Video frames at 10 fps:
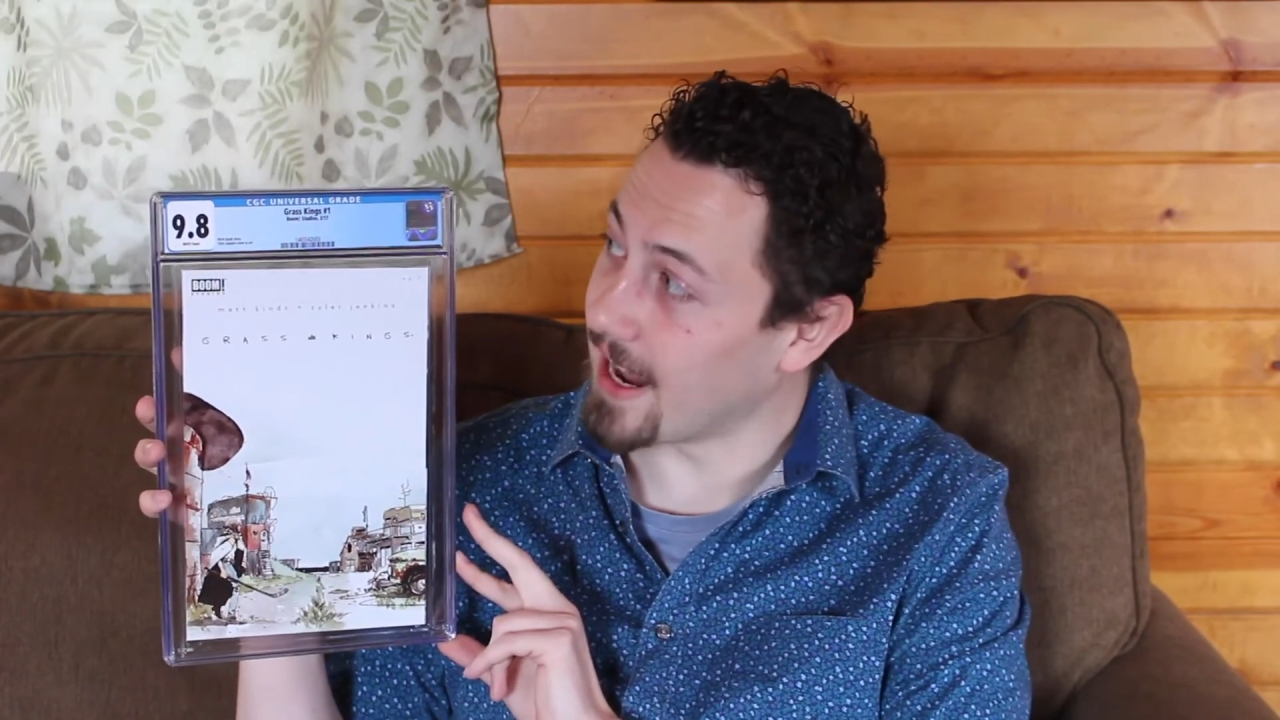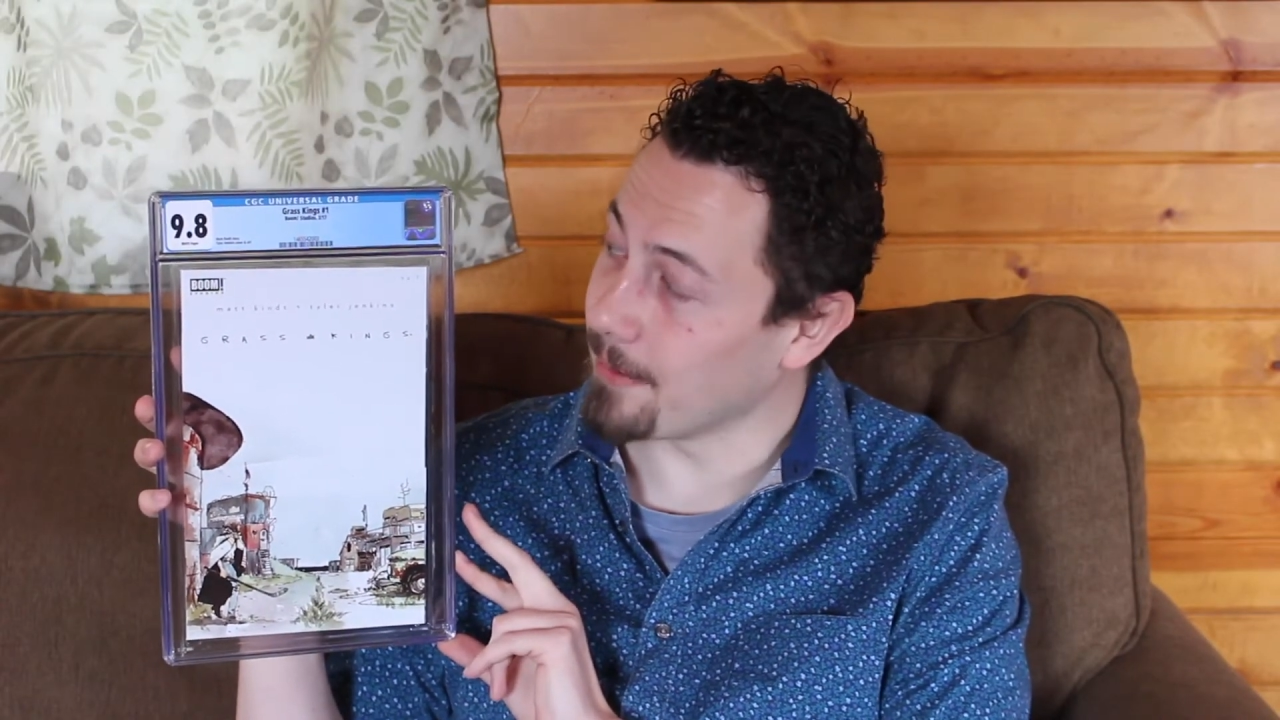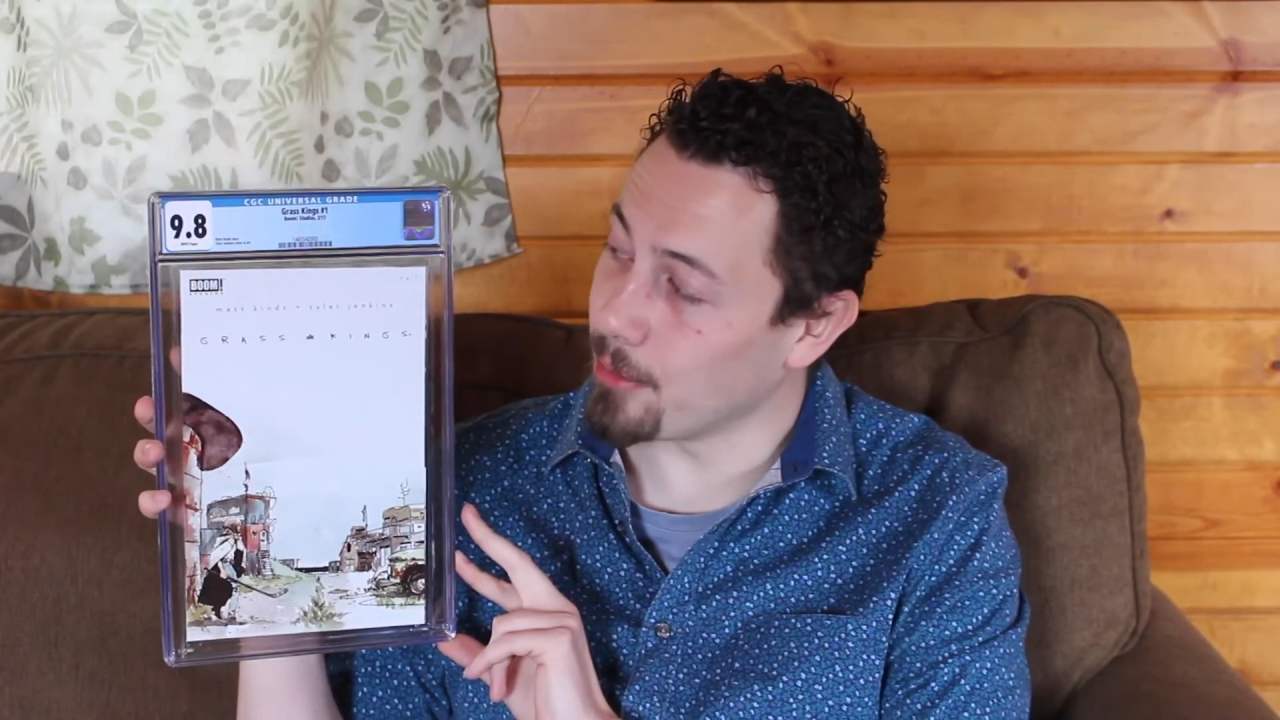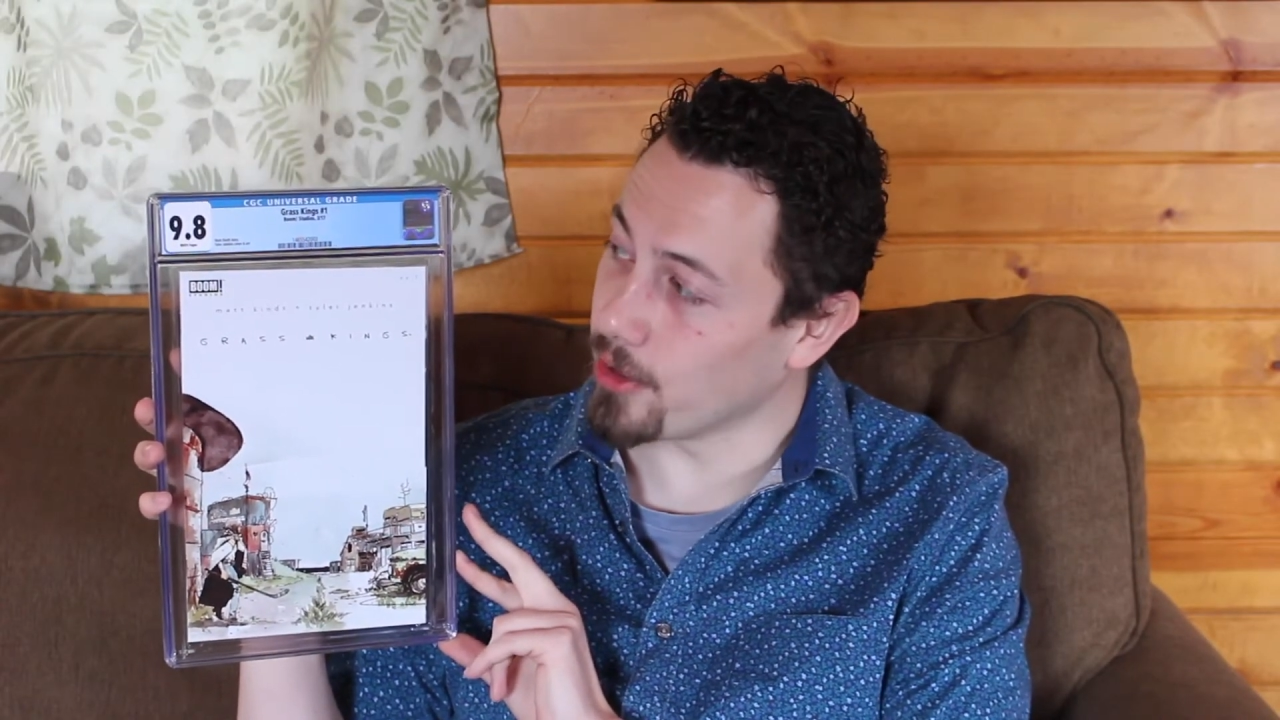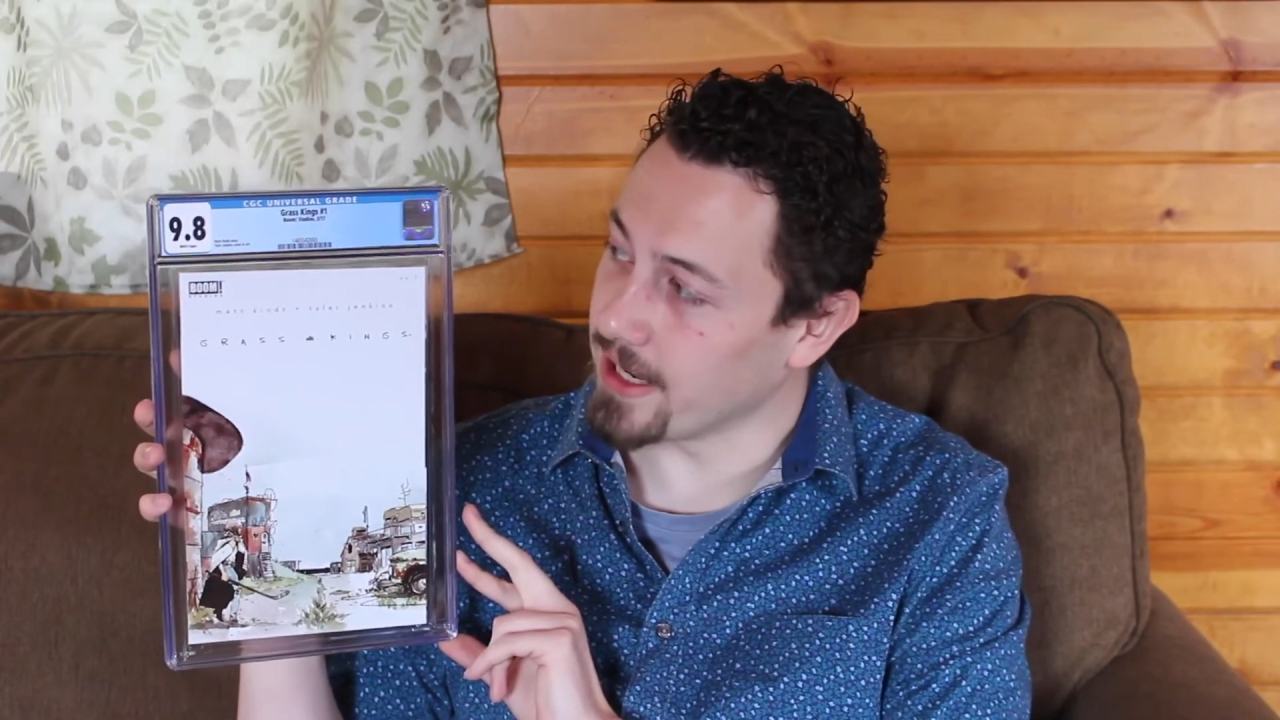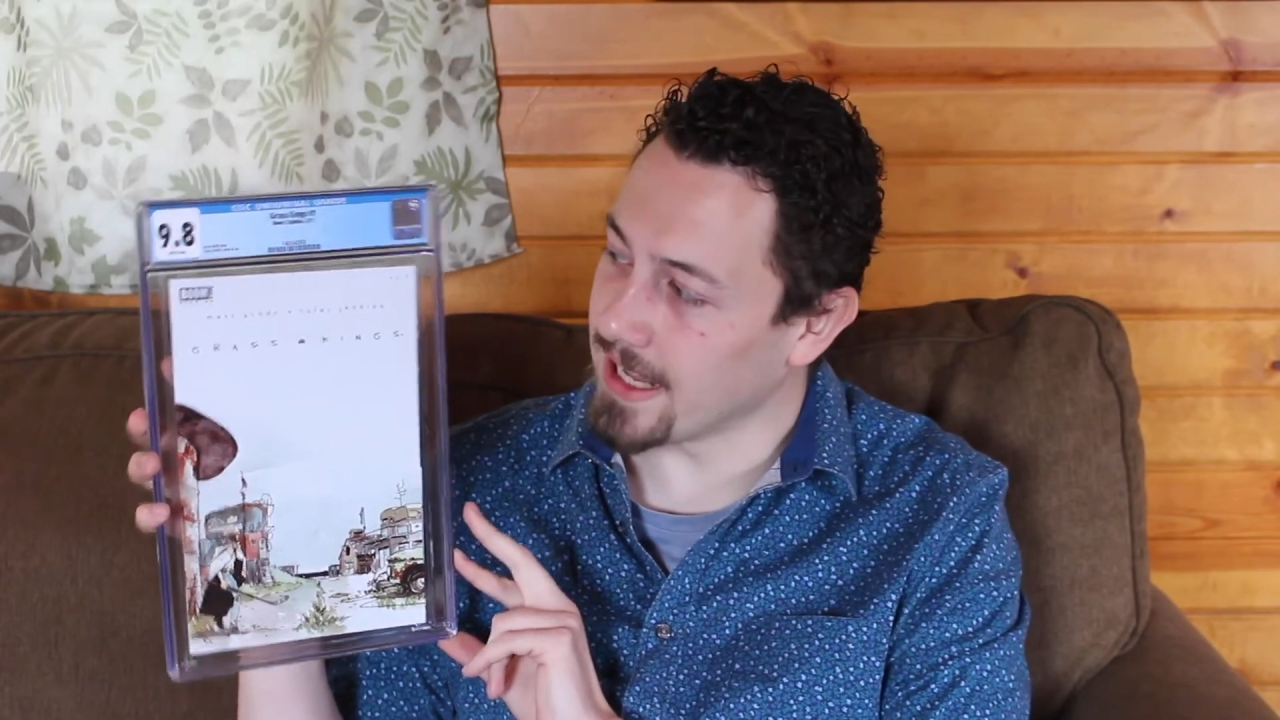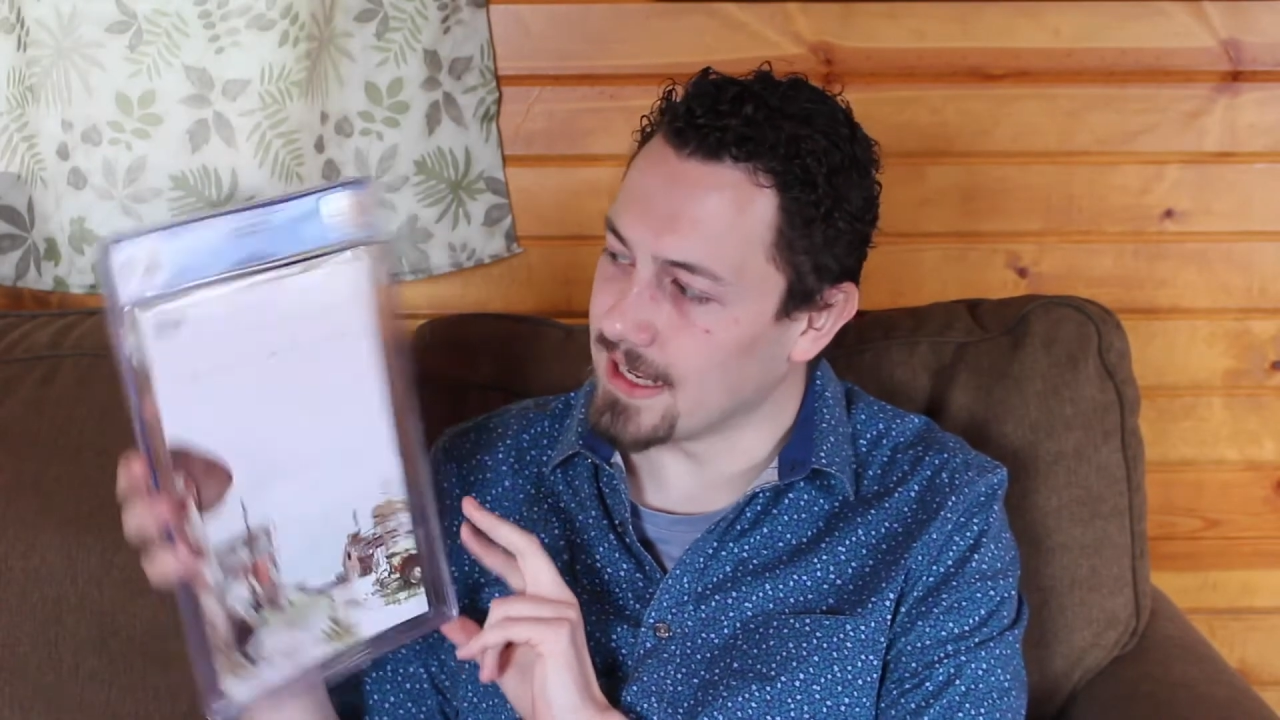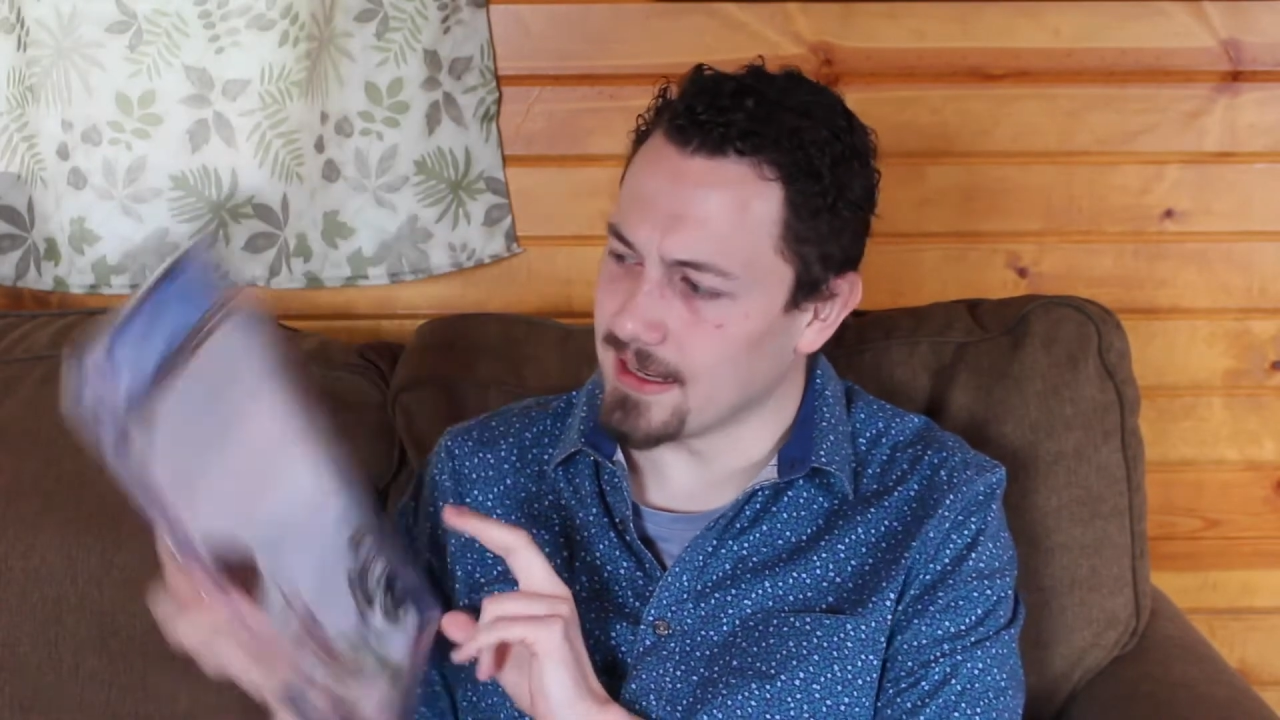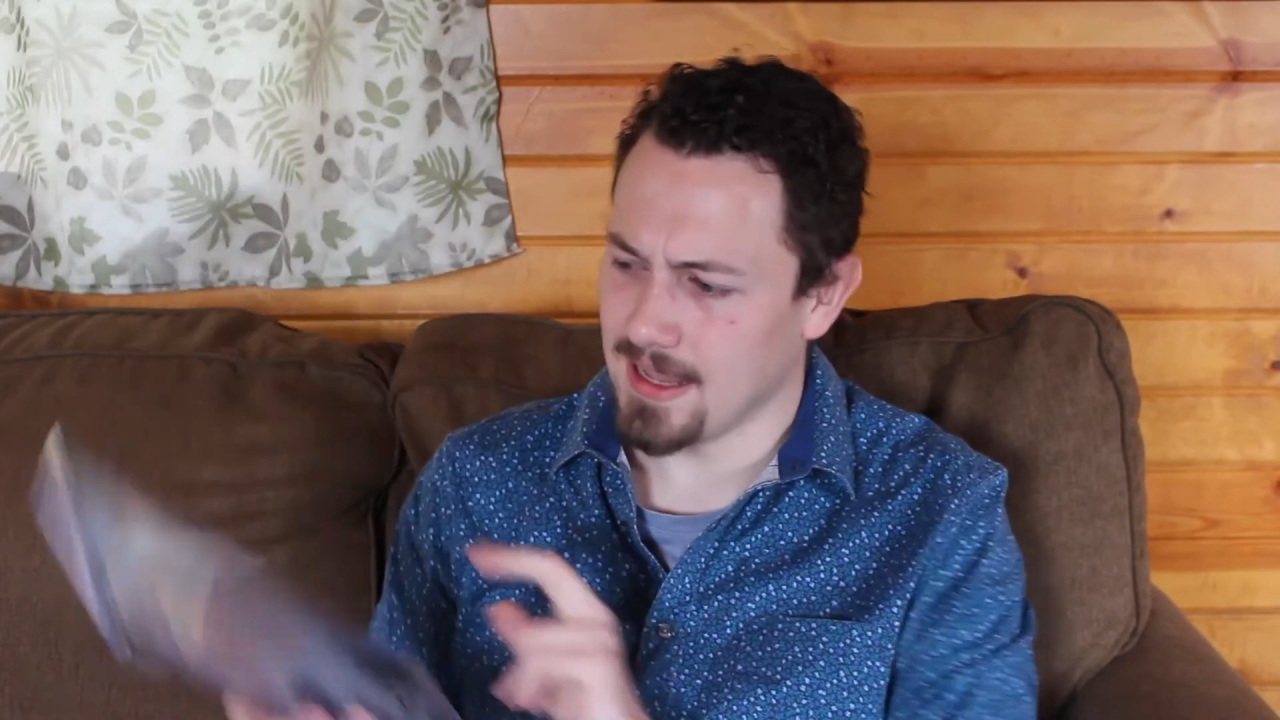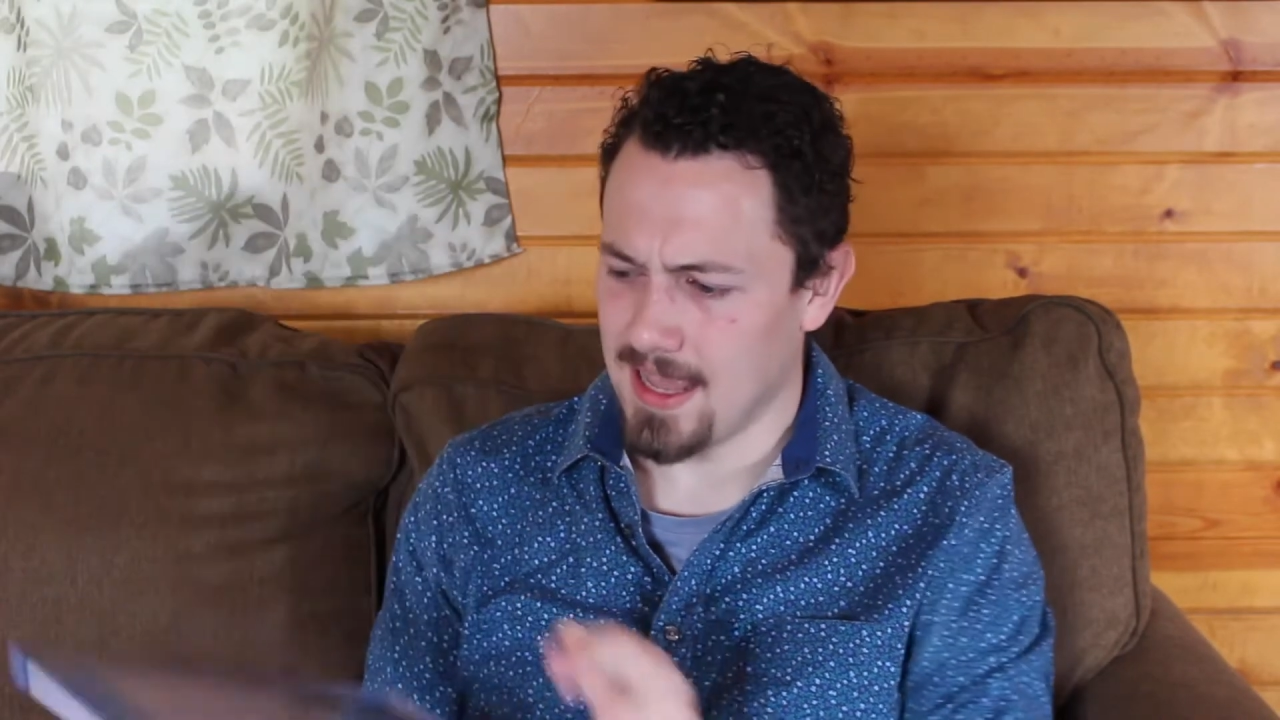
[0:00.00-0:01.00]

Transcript: 9.8.